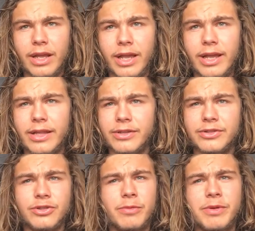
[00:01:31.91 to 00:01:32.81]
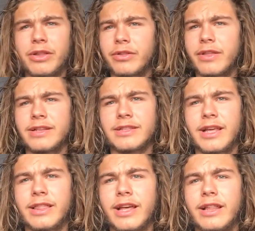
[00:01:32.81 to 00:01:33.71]
And there's so many other things
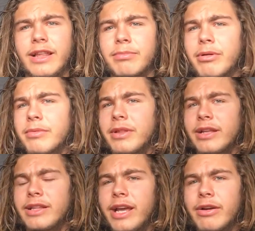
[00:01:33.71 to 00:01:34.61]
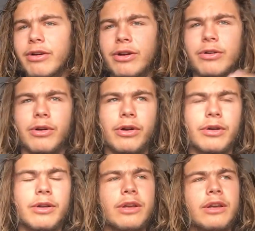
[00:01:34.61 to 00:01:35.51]
like that, like probably like tarot or
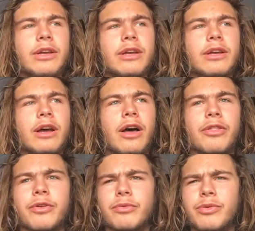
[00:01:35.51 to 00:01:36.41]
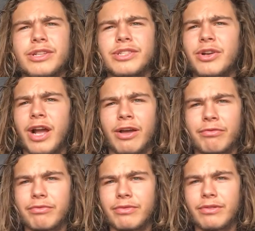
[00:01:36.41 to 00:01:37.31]
other
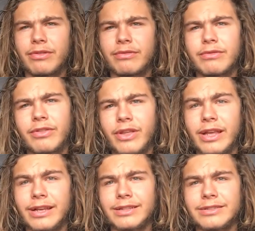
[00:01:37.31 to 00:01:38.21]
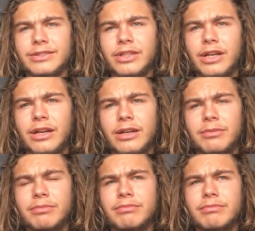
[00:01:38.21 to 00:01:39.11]
witchcraft things,
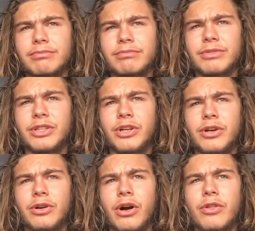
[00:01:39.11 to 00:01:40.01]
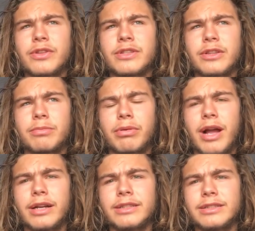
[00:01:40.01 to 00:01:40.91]
all these other
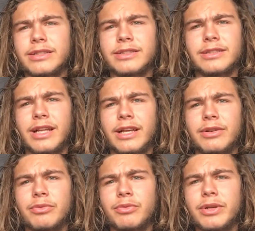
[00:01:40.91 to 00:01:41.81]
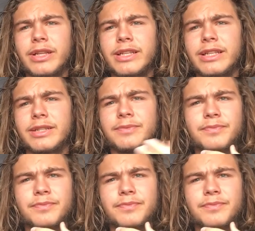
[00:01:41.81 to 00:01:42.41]
practices that really